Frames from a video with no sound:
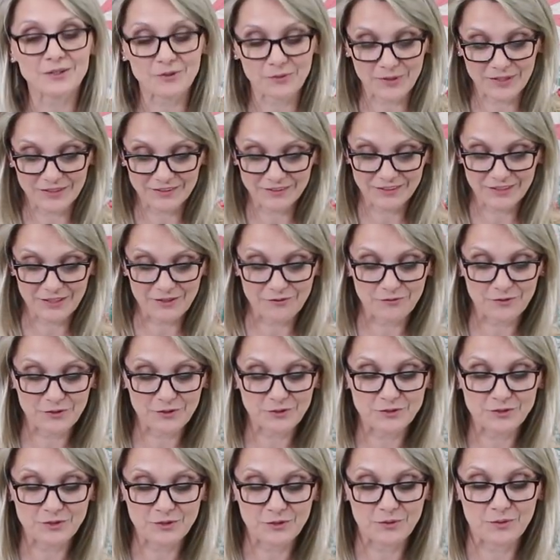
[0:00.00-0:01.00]
quilt if
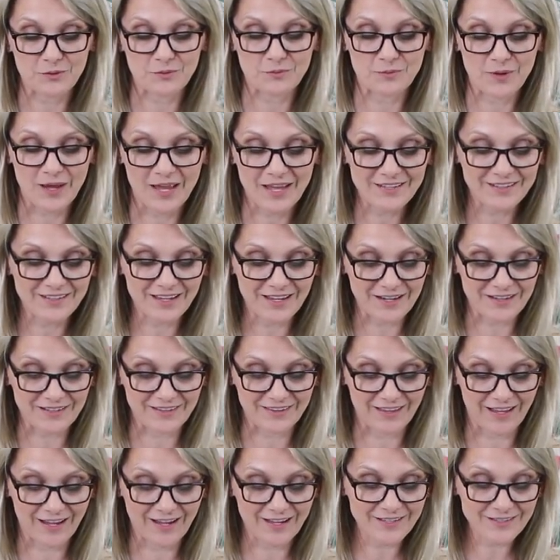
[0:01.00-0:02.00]
you do a red
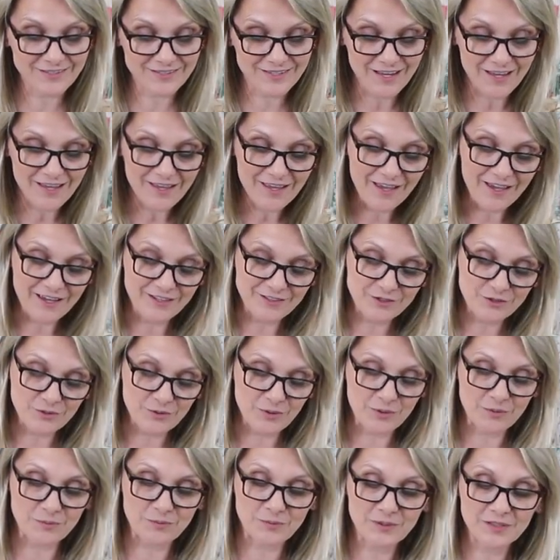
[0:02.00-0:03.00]
and lights and
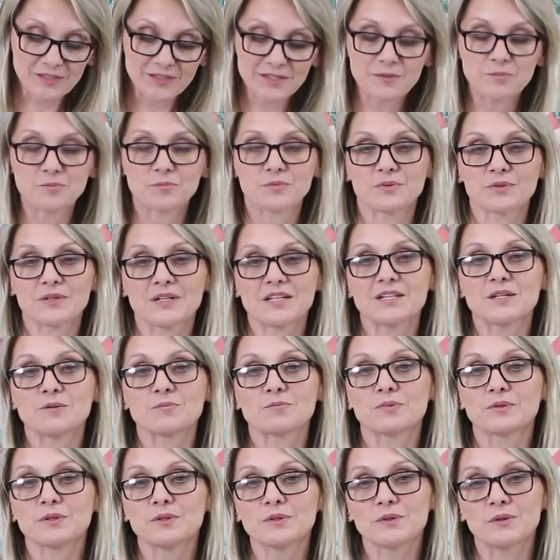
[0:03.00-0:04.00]
do a really pretty
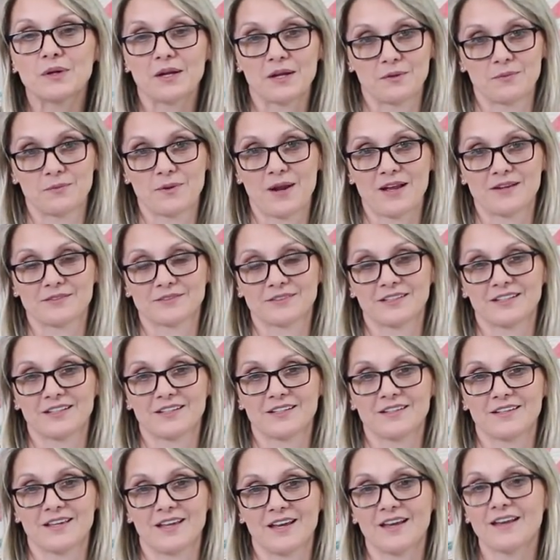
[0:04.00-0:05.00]
blue around
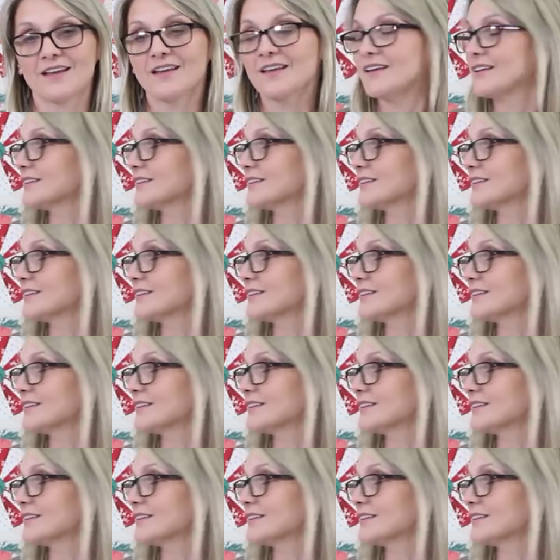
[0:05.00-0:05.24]
here.